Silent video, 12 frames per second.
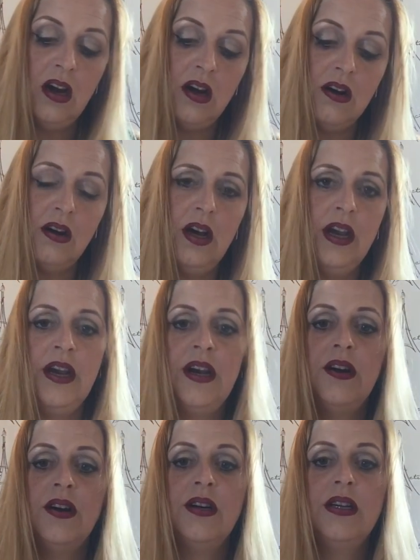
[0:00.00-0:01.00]
are
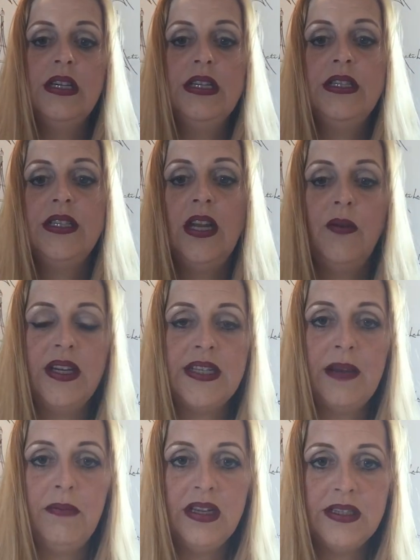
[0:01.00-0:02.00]
our silhouette
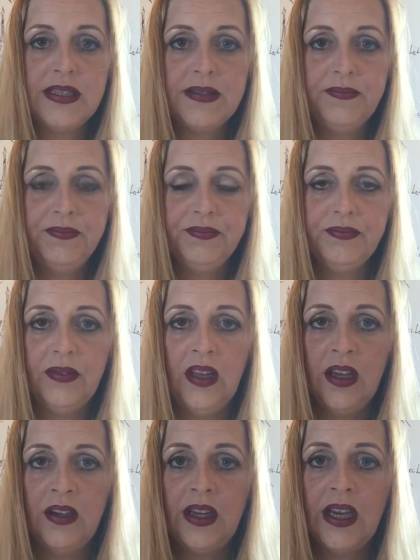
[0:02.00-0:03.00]
tablets.
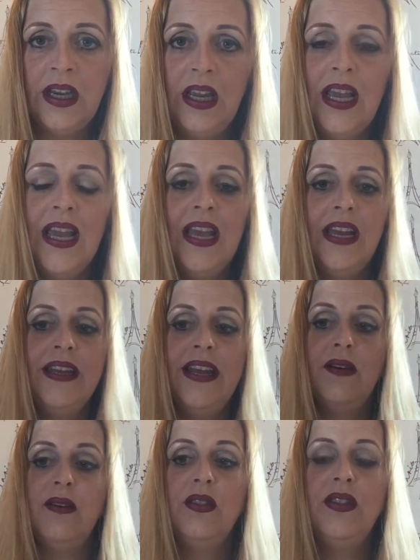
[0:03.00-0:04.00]
Okay,
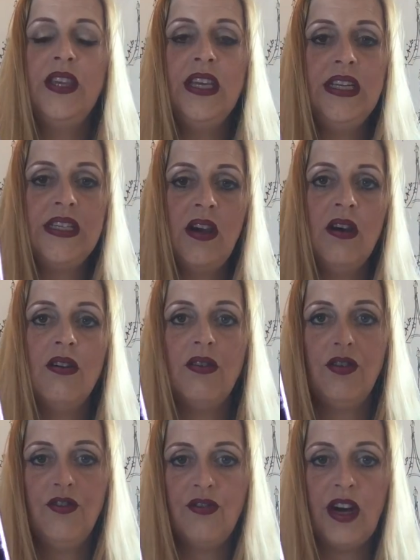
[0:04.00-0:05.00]
now these
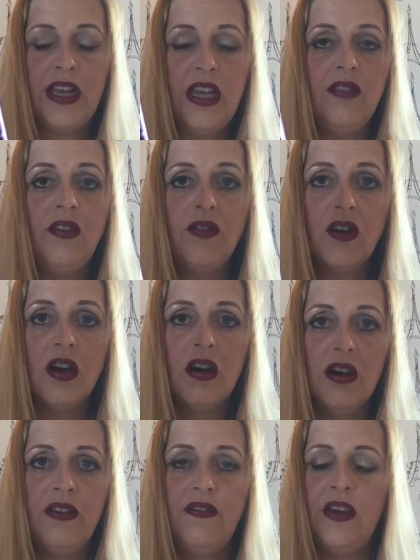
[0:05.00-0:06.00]
are great if you've got a
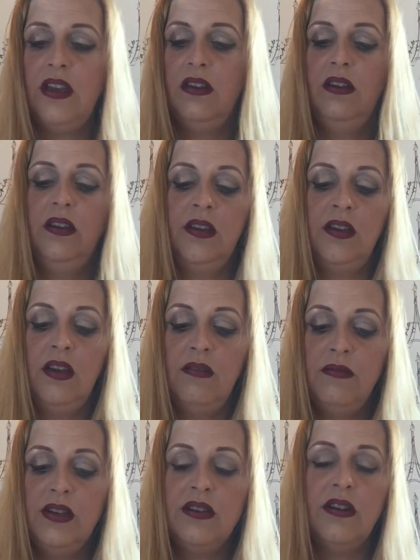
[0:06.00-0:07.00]
high fat
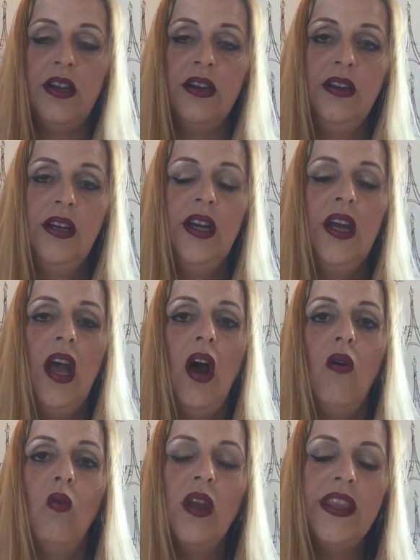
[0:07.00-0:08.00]
diet.
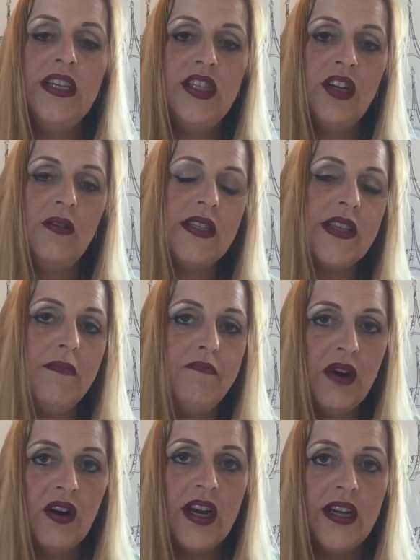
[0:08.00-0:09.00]
What they do is they
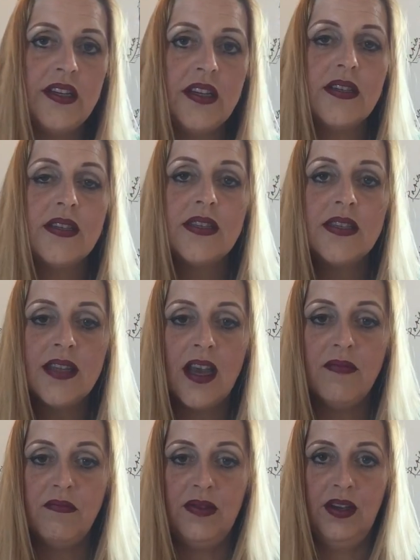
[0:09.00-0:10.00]
bind
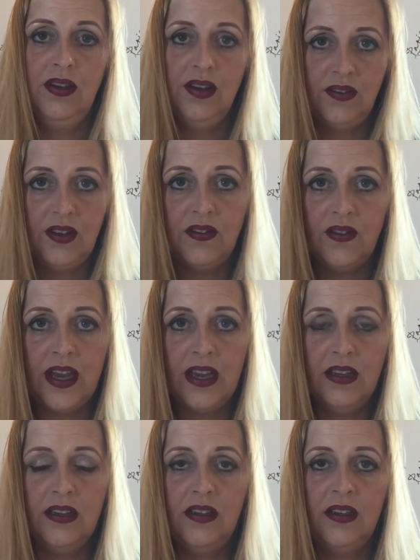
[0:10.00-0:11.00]
some of the
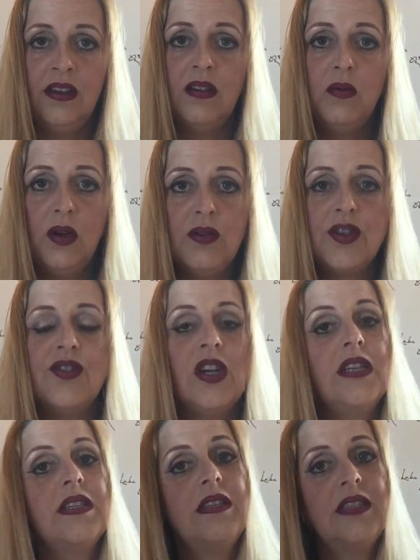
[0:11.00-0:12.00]
fat, and I will
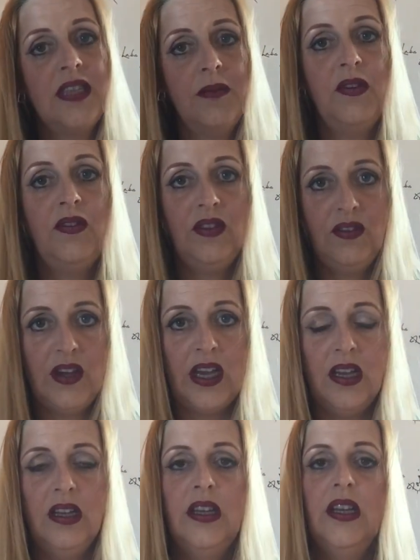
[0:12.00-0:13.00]
stress some of the
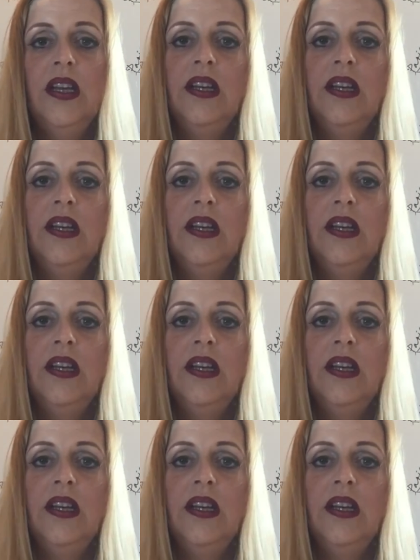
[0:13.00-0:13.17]
fat,